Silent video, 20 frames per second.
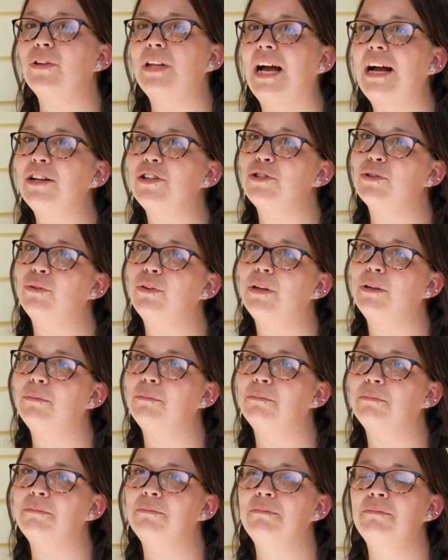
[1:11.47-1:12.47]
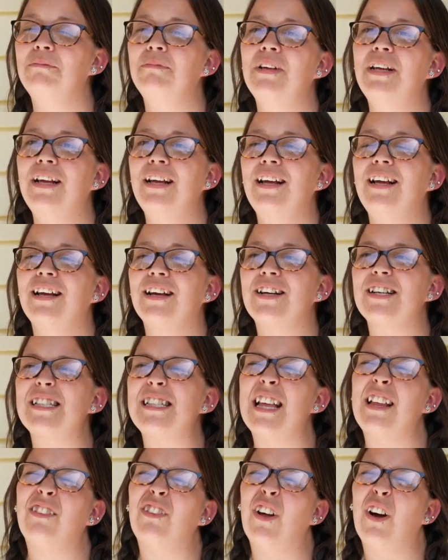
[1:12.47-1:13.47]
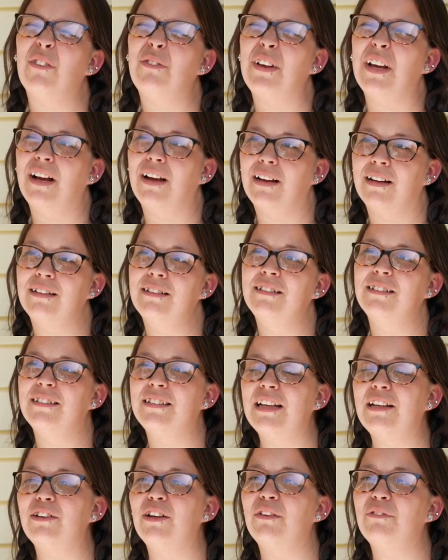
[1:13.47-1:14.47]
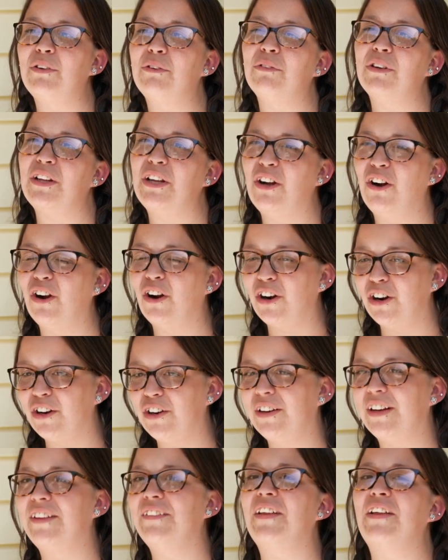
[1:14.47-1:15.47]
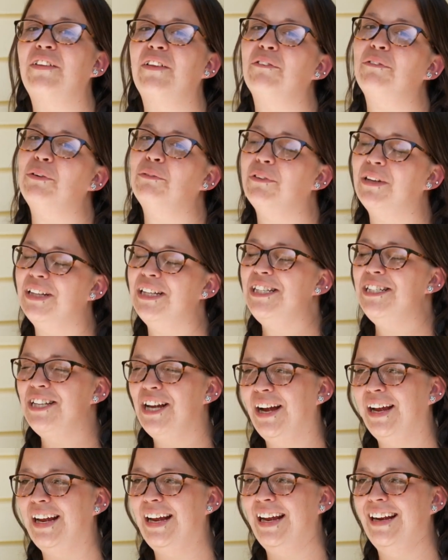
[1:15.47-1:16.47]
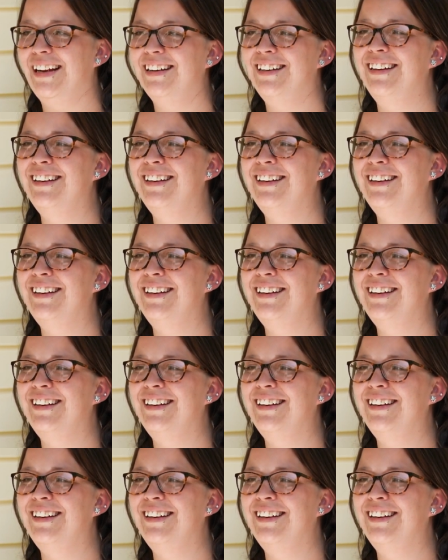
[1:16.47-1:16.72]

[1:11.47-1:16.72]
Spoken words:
on to them because they love you. They love you really hard and they love you really tight.